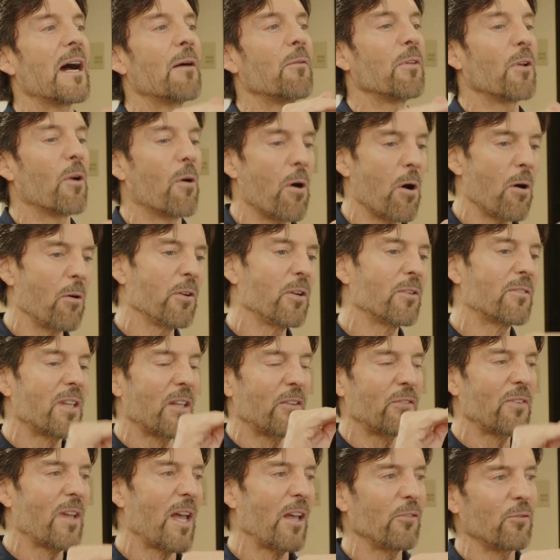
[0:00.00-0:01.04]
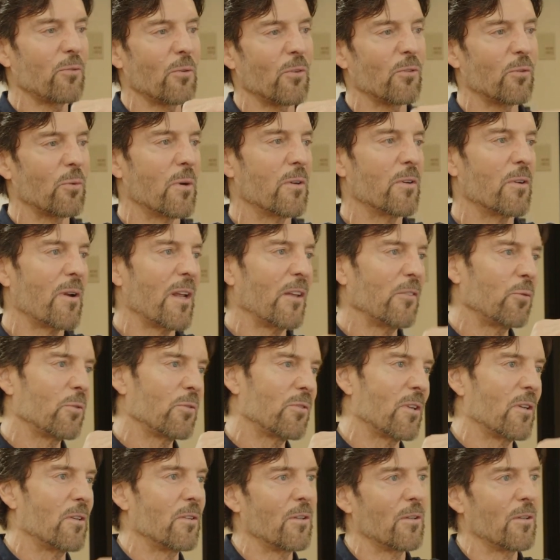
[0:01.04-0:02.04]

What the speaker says: your testosterone's where, your estrogen,